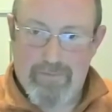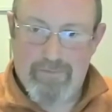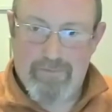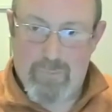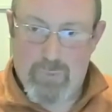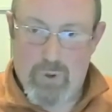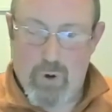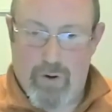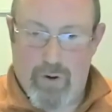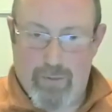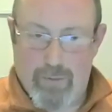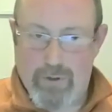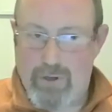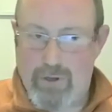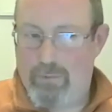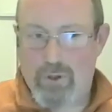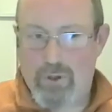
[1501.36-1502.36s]
So
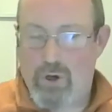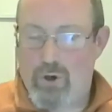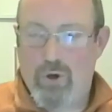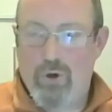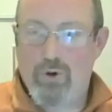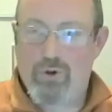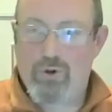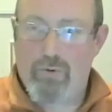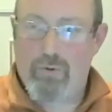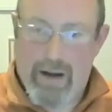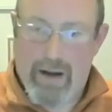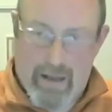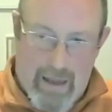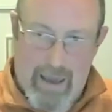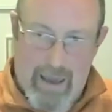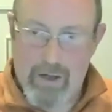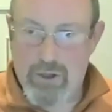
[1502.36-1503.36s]
it was a huge
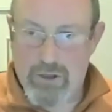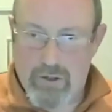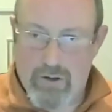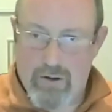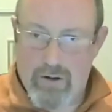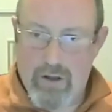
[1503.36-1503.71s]
eradication.